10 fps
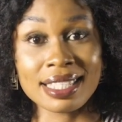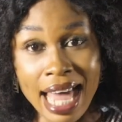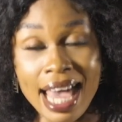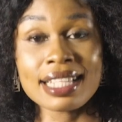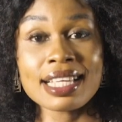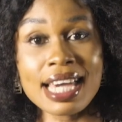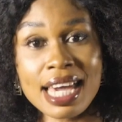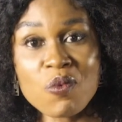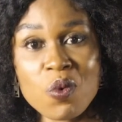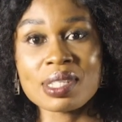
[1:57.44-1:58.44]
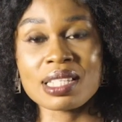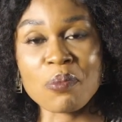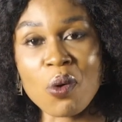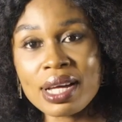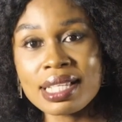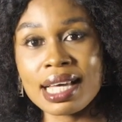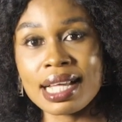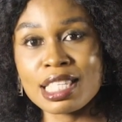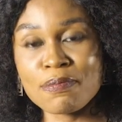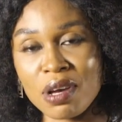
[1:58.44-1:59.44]
Then he was
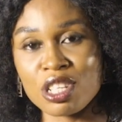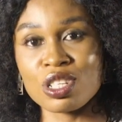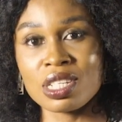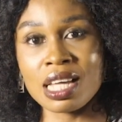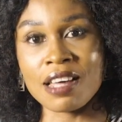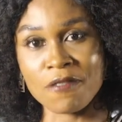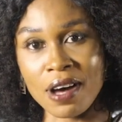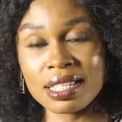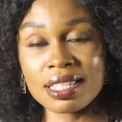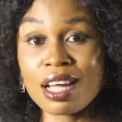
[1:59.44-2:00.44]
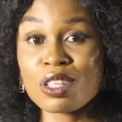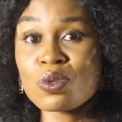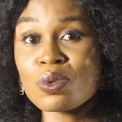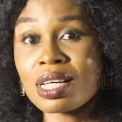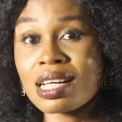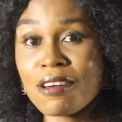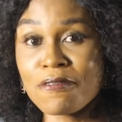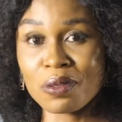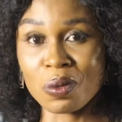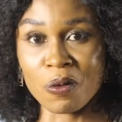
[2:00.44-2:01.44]
appointed special advisor to the
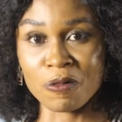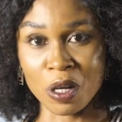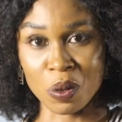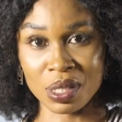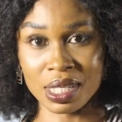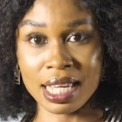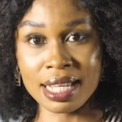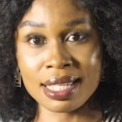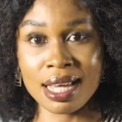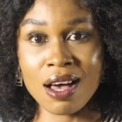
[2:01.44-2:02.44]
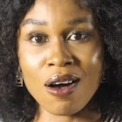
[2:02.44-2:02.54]
governor of Delta State